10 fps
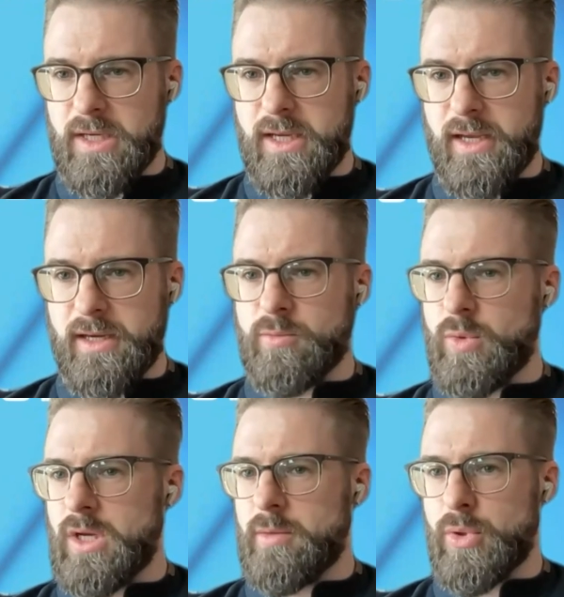Again,
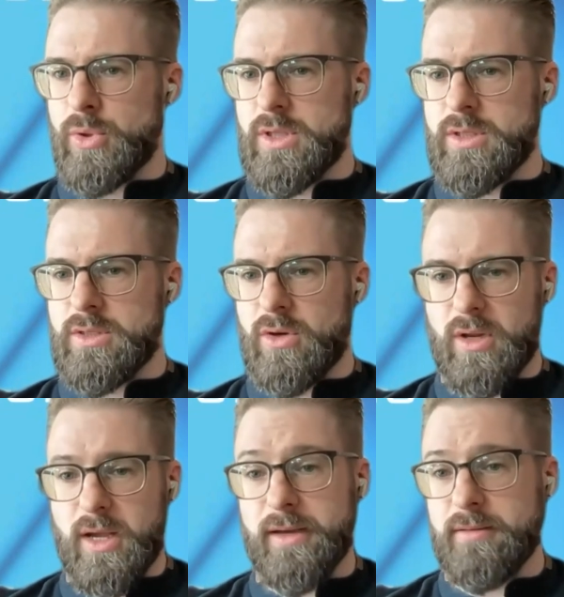we're gonna post this
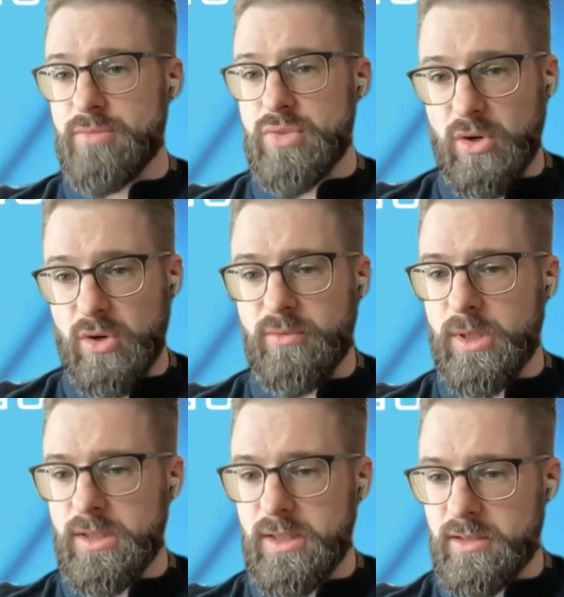online. Sorry if
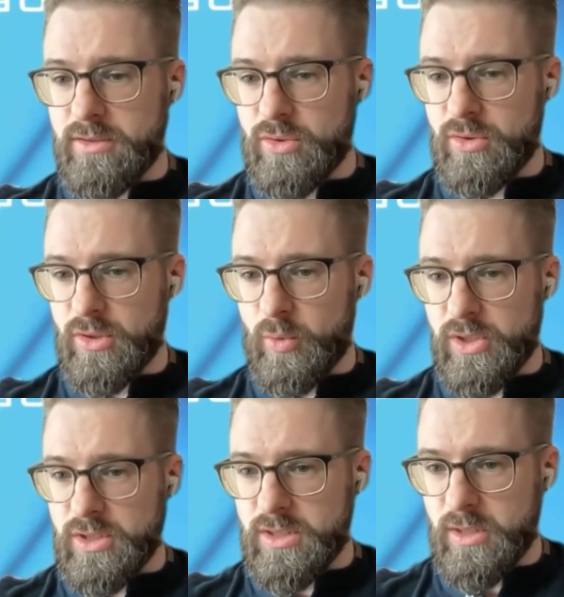we didn't get to your
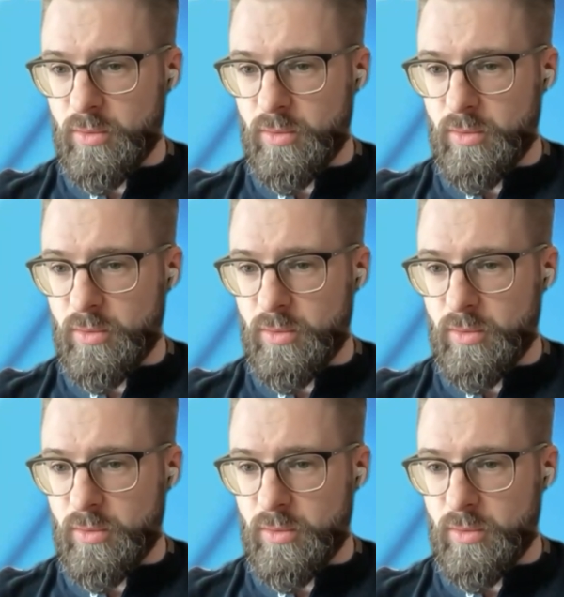questions.